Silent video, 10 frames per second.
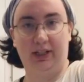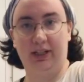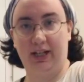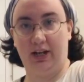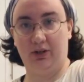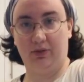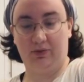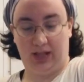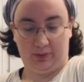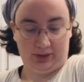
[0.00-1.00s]
container of
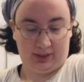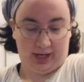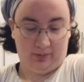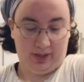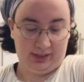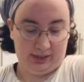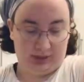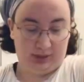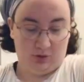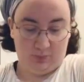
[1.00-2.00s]
flour sideways and
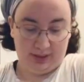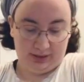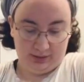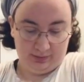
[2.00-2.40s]
scoop it.